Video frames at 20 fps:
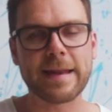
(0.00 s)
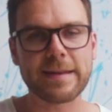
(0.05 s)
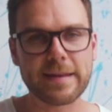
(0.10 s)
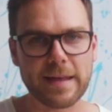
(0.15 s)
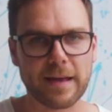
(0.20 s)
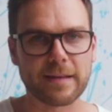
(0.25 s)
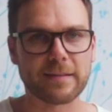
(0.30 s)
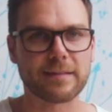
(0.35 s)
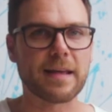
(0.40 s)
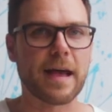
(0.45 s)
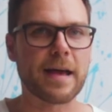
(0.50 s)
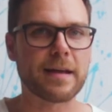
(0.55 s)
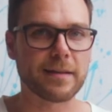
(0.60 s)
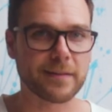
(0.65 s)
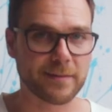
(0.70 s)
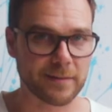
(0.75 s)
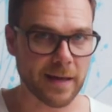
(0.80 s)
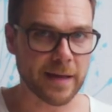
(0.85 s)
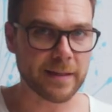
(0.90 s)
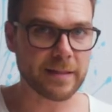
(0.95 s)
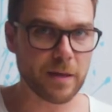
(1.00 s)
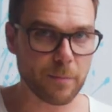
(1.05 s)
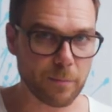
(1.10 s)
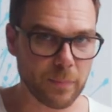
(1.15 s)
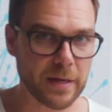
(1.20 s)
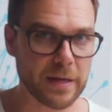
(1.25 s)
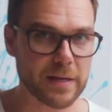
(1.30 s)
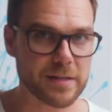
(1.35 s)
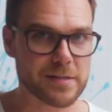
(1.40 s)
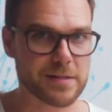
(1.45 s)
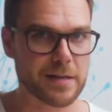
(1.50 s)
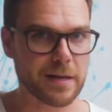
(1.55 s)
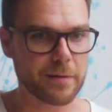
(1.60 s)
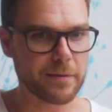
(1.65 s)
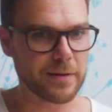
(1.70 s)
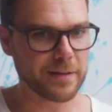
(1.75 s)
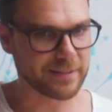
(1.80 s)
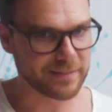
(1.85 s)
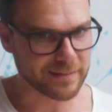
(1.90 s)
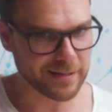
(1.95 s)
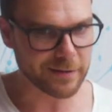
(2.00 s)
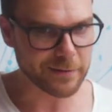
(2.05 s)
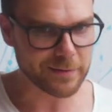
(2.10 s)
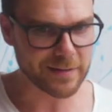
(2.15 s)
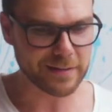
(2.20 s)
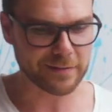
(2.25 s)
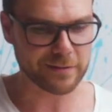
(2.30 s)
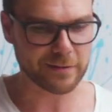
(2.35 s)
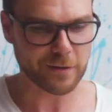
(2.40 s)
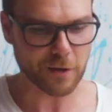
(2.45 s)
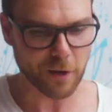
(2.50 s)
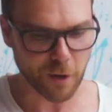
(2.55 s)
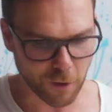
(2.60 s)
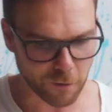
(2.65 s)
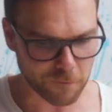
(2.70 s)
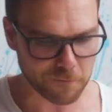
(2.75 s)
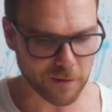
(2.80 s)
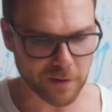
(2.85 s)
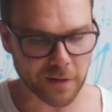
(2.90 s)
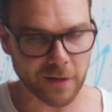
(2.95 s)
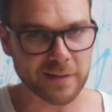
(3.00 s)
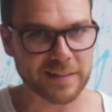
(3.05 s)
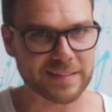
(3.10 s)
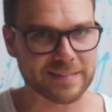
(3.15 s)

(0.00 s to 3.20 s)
And yes, at a sandy beach, there is the risk of a lot